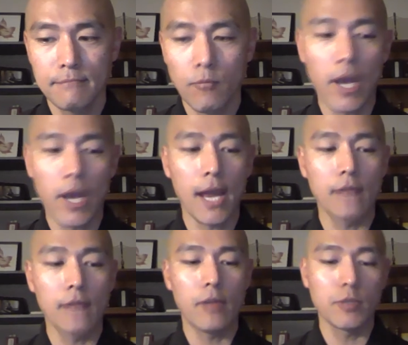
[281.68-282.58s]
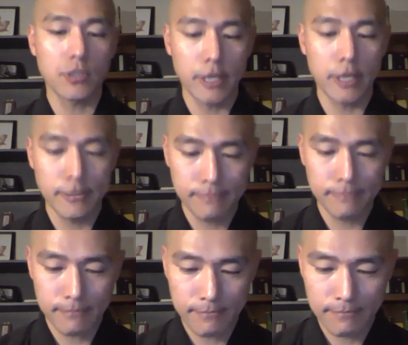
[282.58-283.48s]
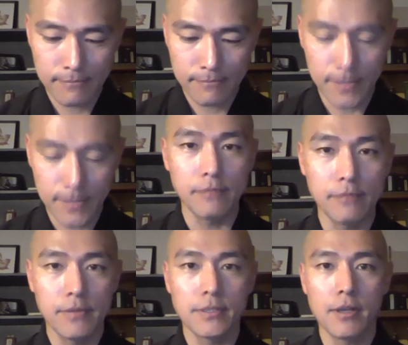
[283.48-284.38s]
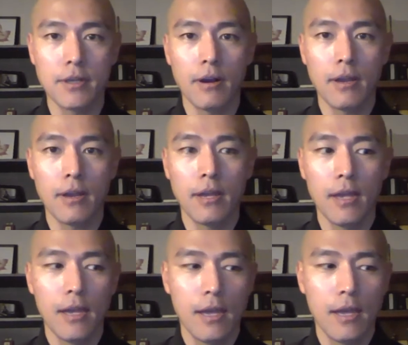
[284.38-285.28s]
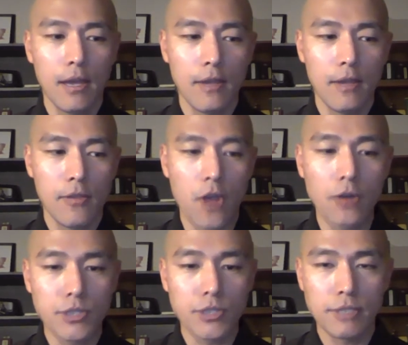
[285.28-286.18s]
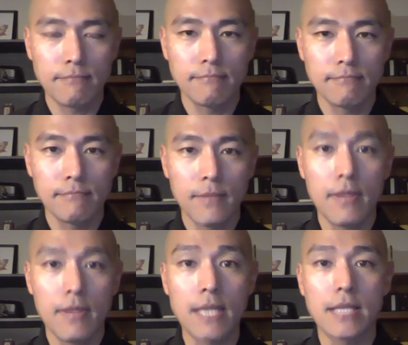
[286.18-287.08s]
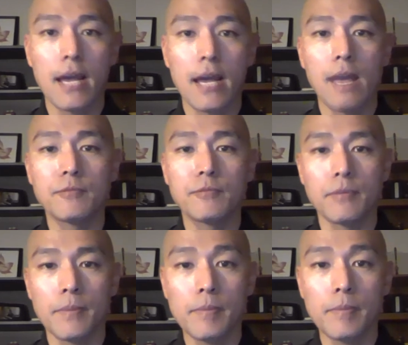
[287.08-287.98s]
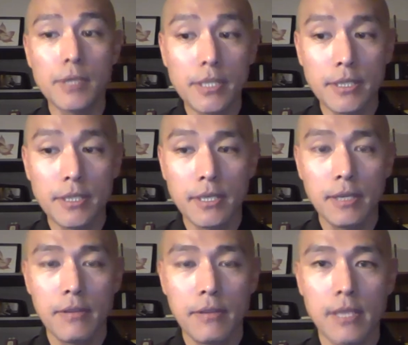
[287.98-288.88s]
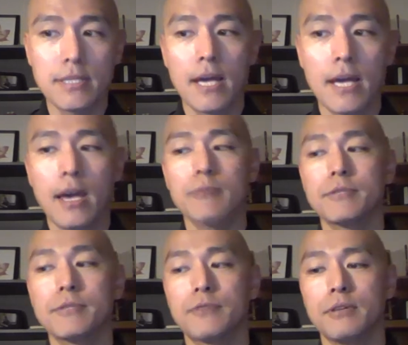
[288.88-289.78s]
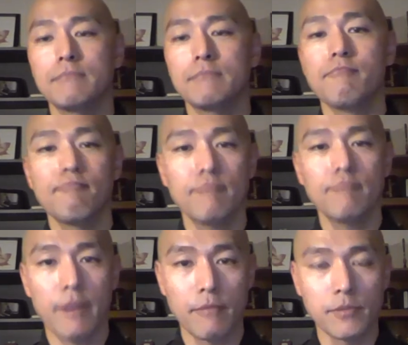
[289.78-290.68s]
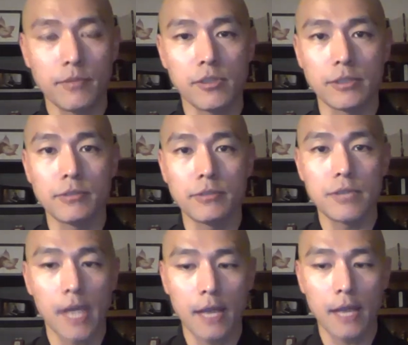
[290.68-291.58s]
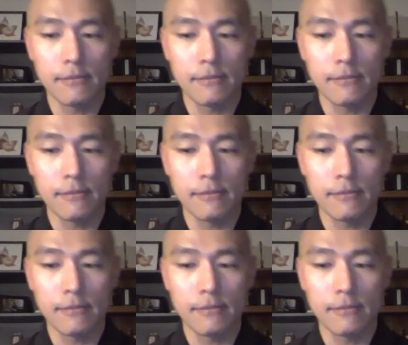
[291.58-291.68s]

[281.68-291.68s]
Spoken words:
What can I demonstrate? Those are thoughts, things that come from the book, things that comes from whatever materials you get.